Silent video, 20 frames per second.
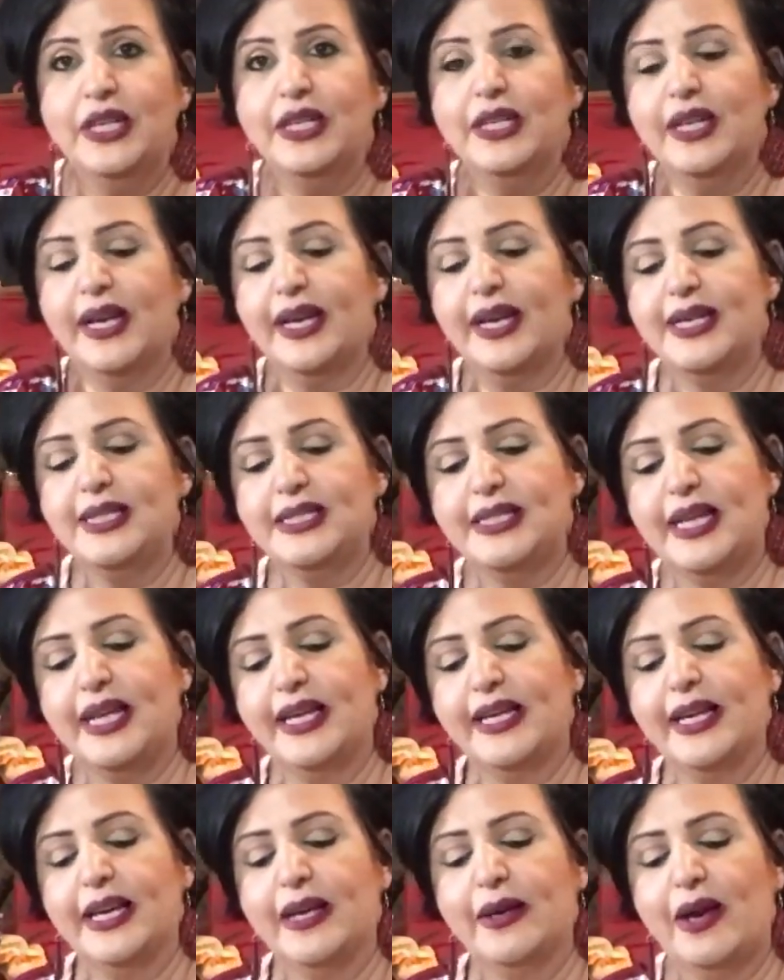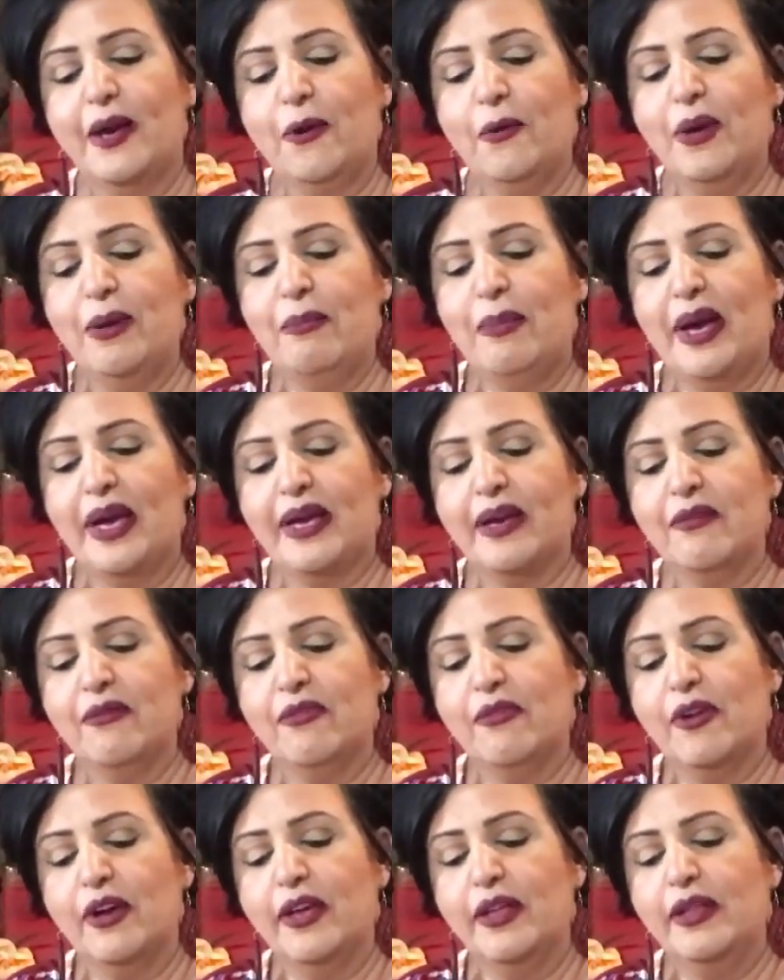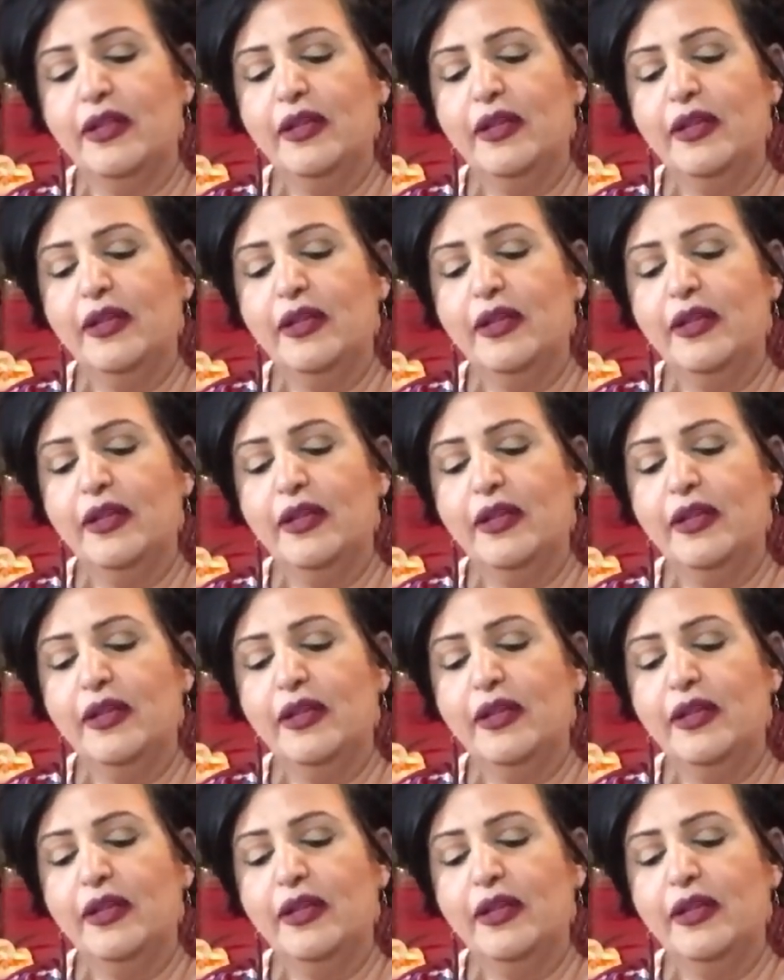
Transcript: Like I said, I get I went back and front